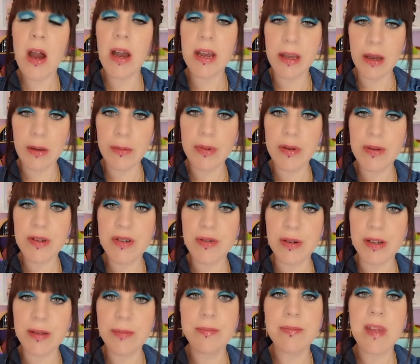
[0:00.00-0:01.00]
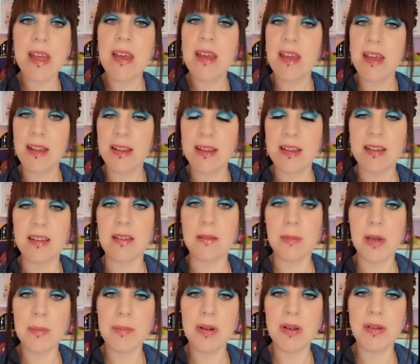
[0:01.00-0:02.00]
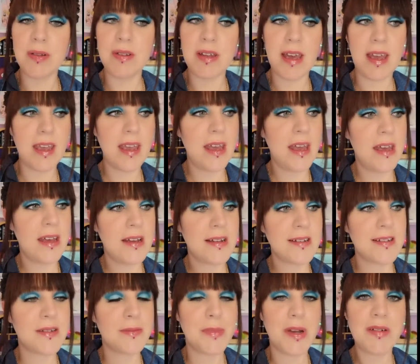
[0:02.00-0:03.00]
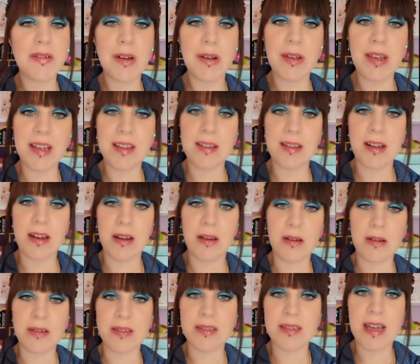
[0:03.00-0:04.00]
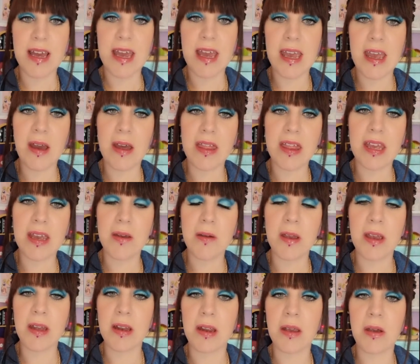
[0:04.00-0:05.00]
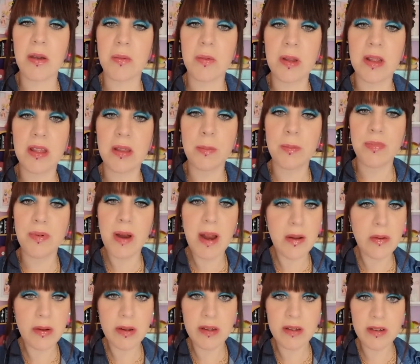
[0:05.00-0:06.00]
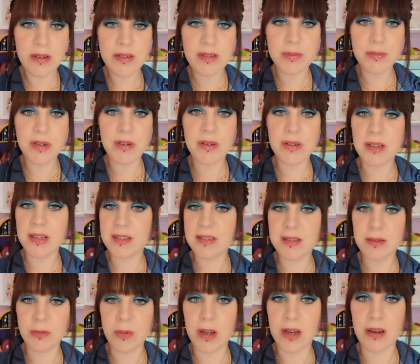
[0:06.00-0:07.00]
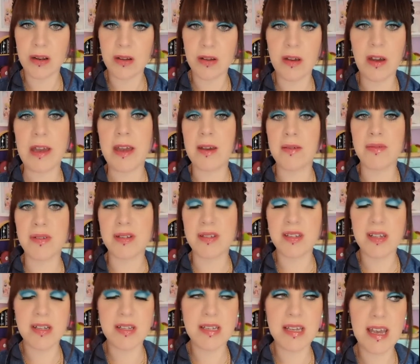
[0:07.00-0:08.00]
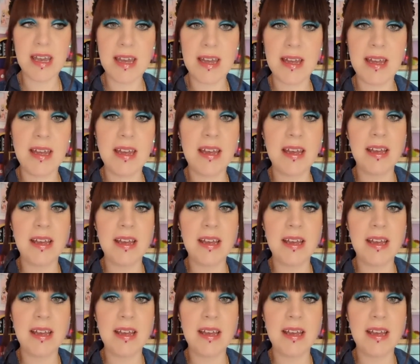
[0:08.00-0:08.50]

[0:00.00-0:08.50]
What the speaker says: I hope you enjoy. This is my blue day. Tomorrow is the last day. I think I'm going to go with the brown look tomorrow. That's the one look I haven't done yet.